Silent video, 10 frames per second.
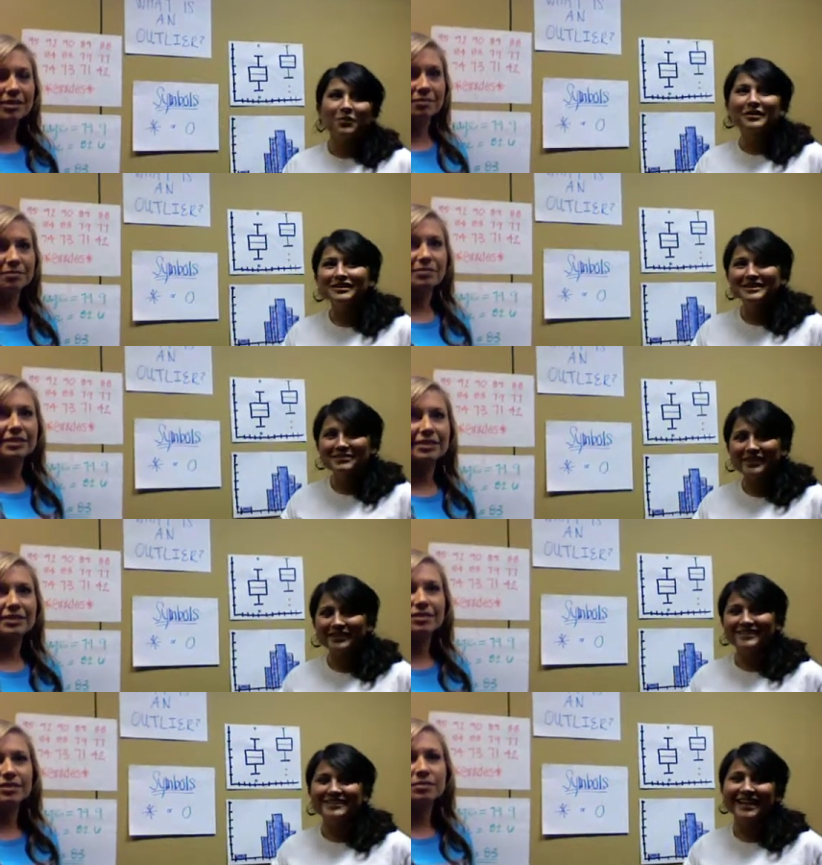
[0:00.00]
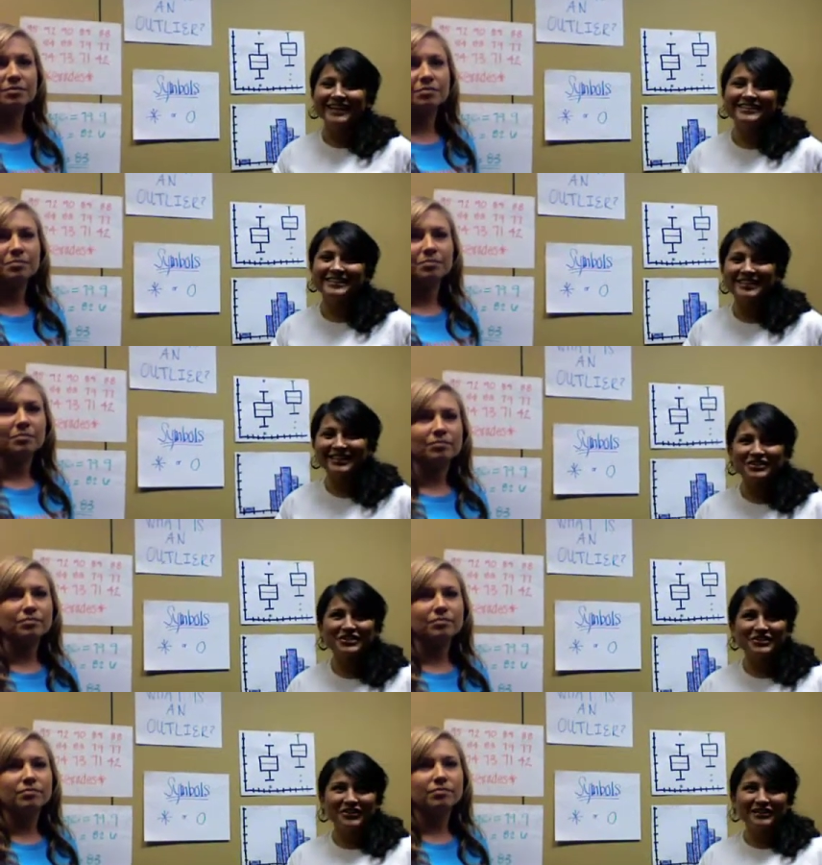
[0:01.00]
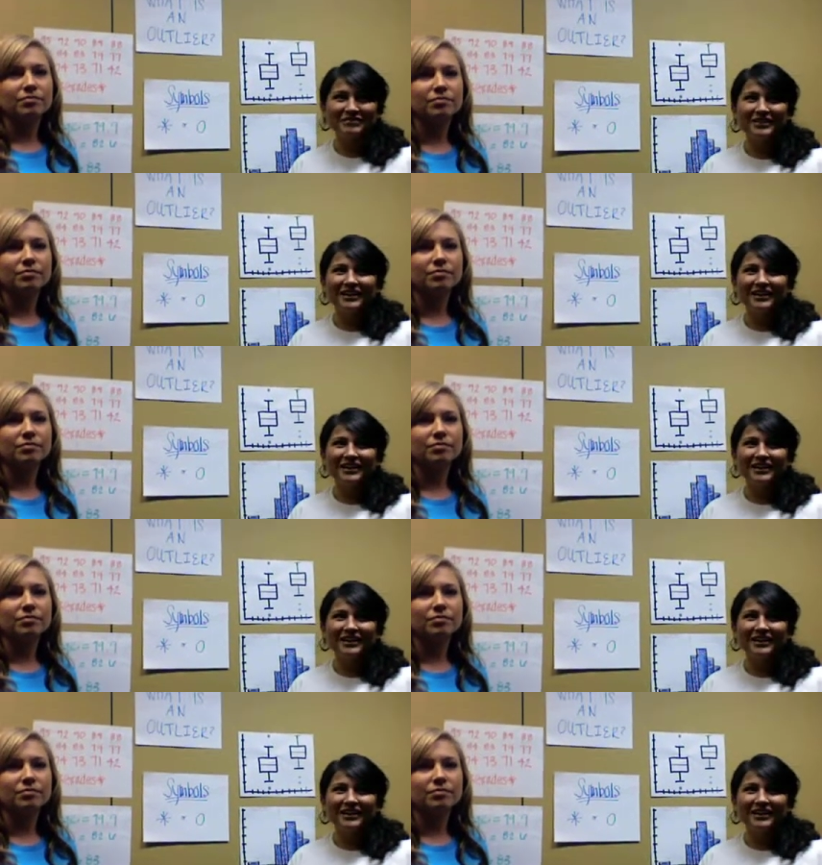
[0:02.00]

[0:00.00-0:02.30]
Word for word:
Speaker 1: What does it mean to take it to the extreme?